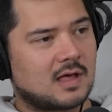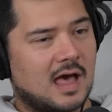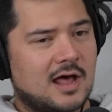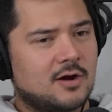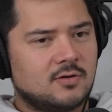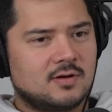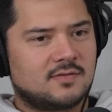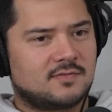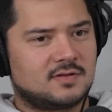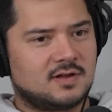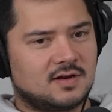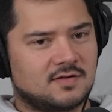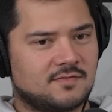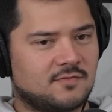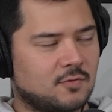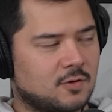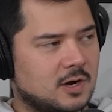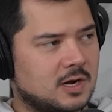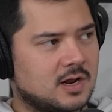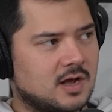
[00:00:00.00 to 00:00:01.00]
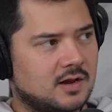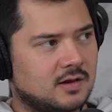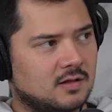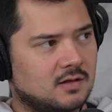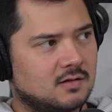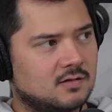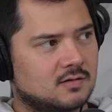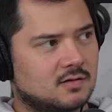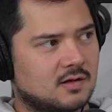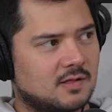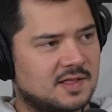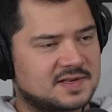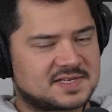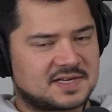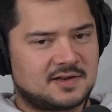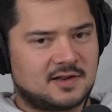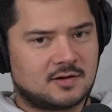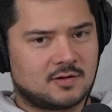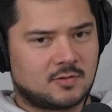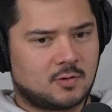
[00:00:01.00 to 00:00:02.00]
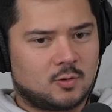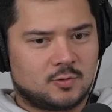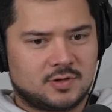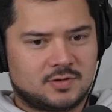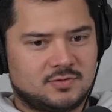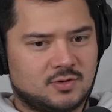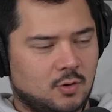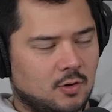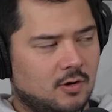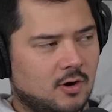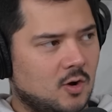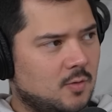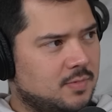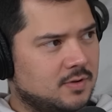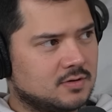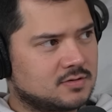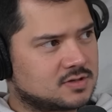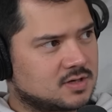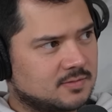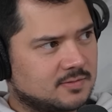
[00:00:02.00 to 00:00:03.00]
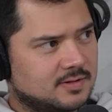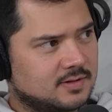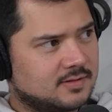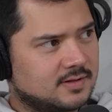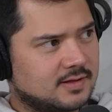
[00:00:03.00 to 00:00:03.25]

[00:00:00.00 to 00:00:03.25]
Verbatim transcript: Yeah. I don't even need a 4090 unless I need to hold a door open or something.